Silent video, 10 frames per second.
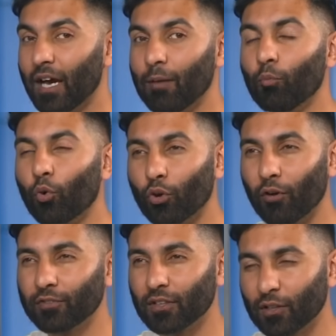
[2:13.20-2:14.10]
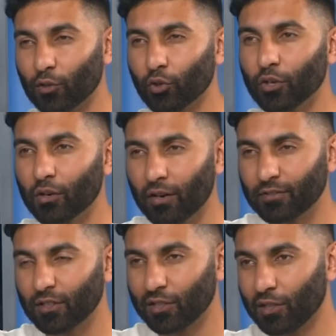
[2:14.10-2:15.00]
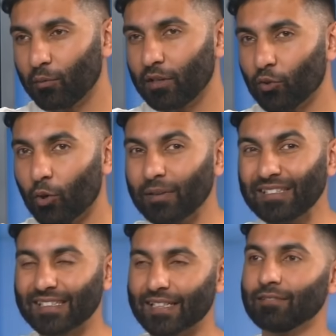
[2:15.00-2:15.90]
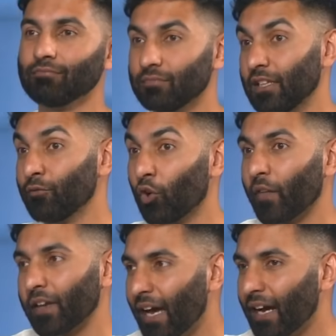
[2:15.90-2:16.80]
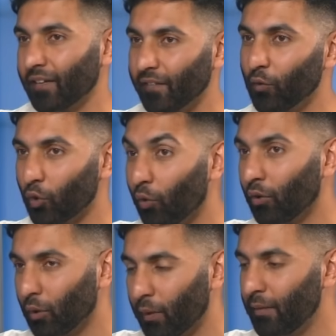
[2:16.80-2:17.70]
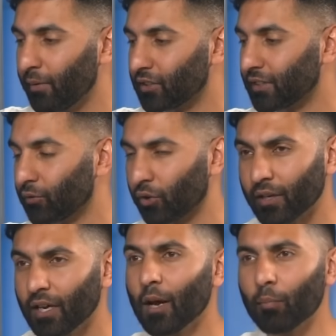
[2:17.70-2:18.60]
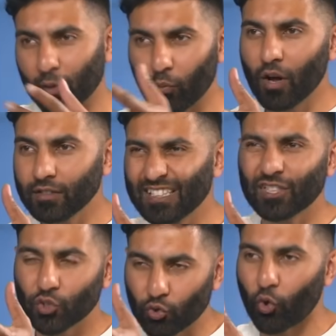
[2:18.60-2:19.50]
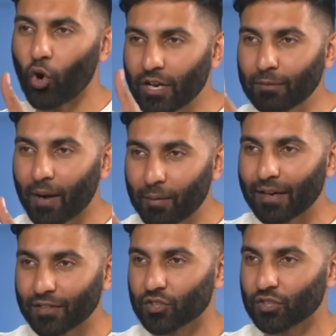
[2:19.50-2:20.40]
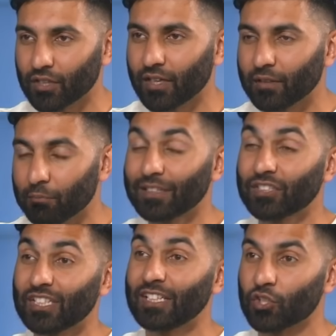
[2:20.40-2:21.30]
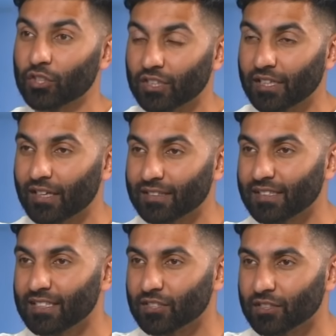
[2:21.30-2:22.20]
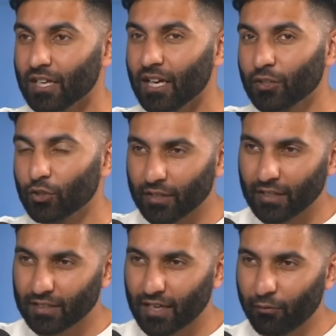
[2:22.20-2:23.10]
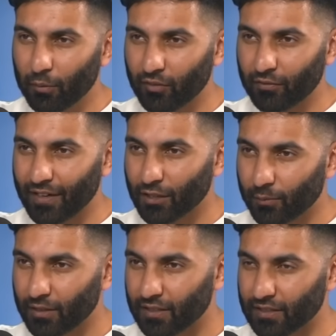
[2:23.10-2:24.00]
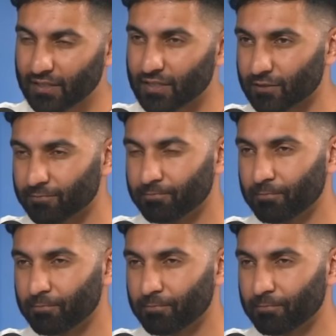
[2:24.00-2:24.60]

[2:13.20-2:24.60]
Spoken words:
And more often than not, year after year, we normally say they've got the knack and they'll go all the way because they've got it. But they were destroyed by Manchester United, Man City, should I say, last season. Do you think that's going to have a bit of an effect coming into this season?